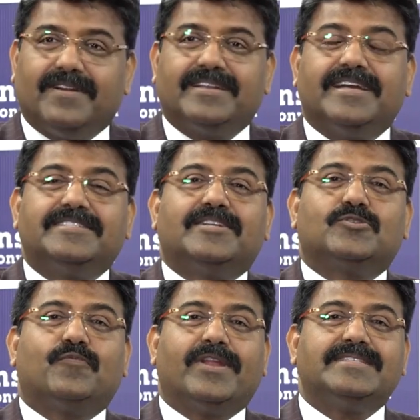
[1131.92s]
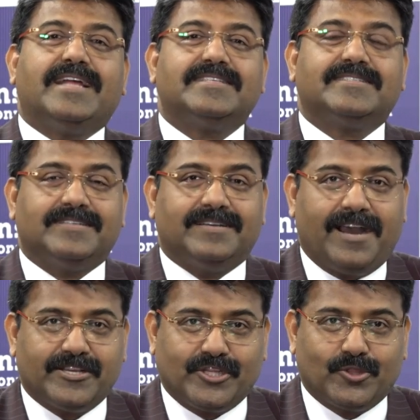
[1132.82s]
Fantastic. So friends, that's
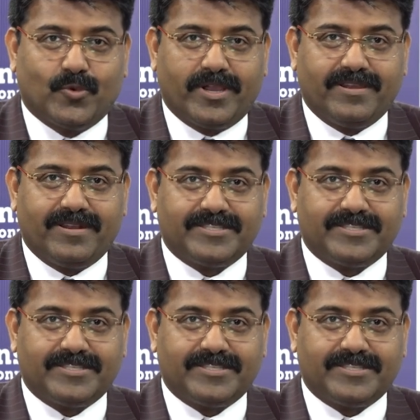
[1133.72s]
Ashi Dua here.